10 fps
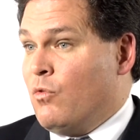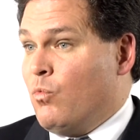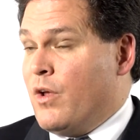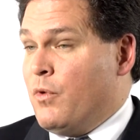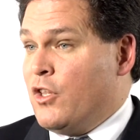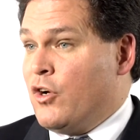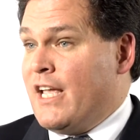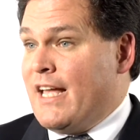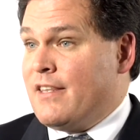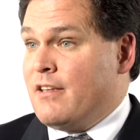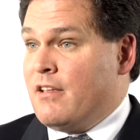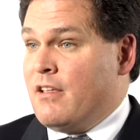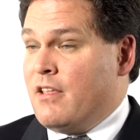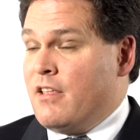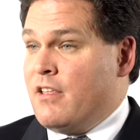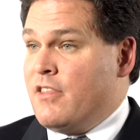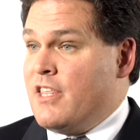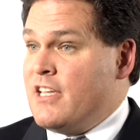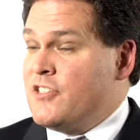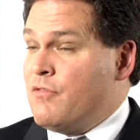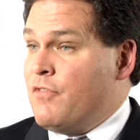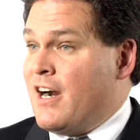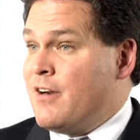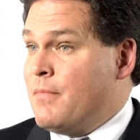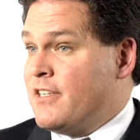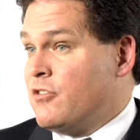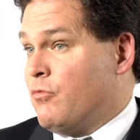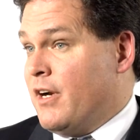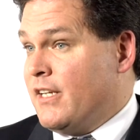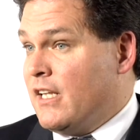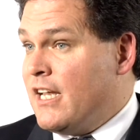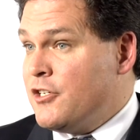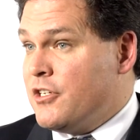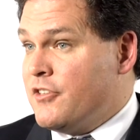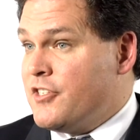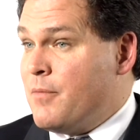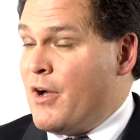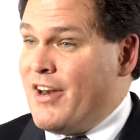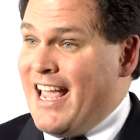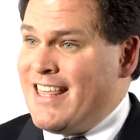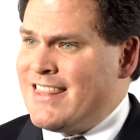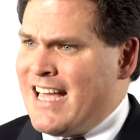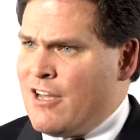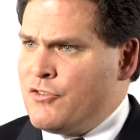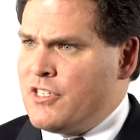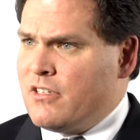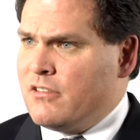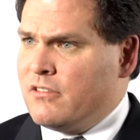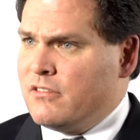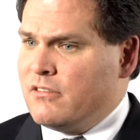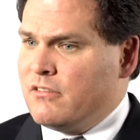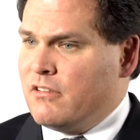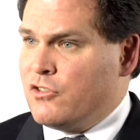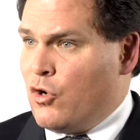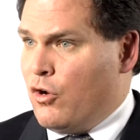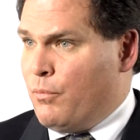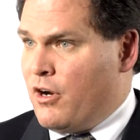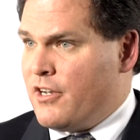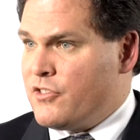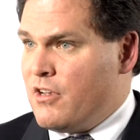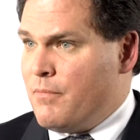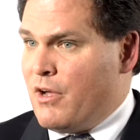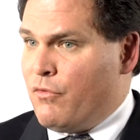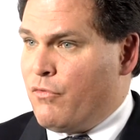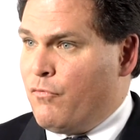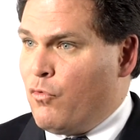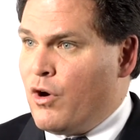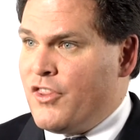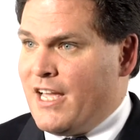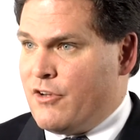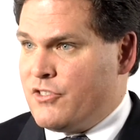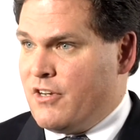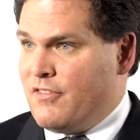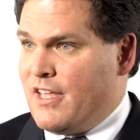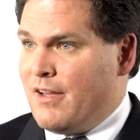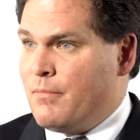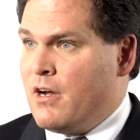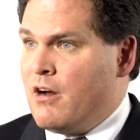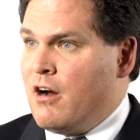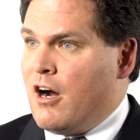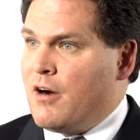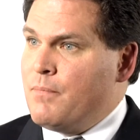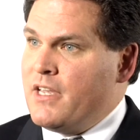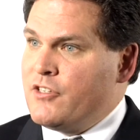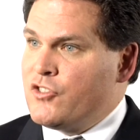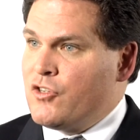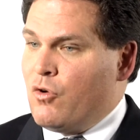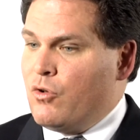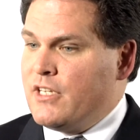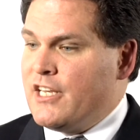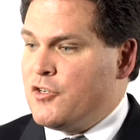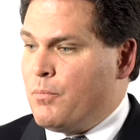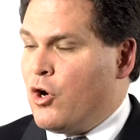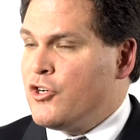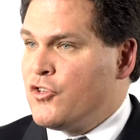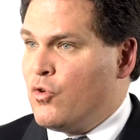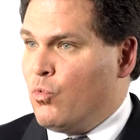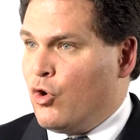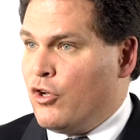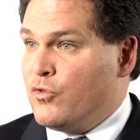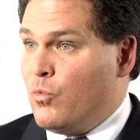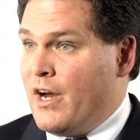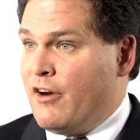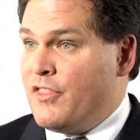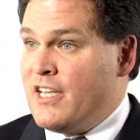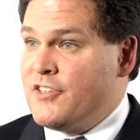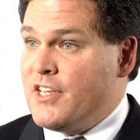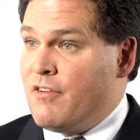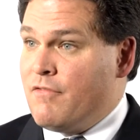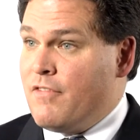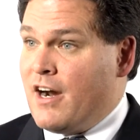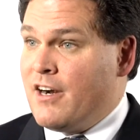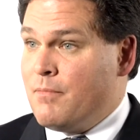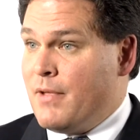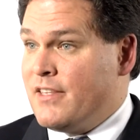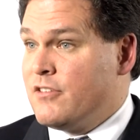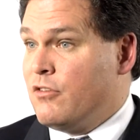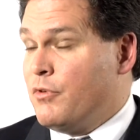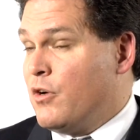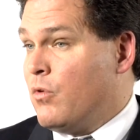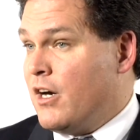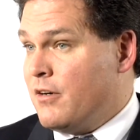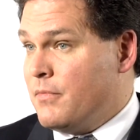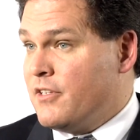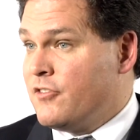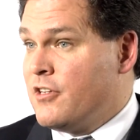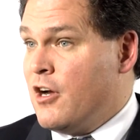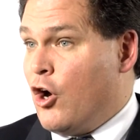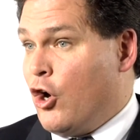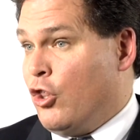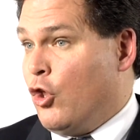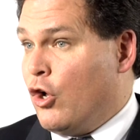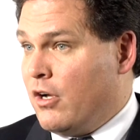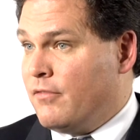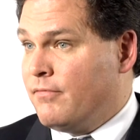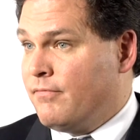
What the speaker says: When we look at these environmental regulations, about 8,000 total products, about 4,000 of them are being sold into parts of the world where these environmental requirements are law.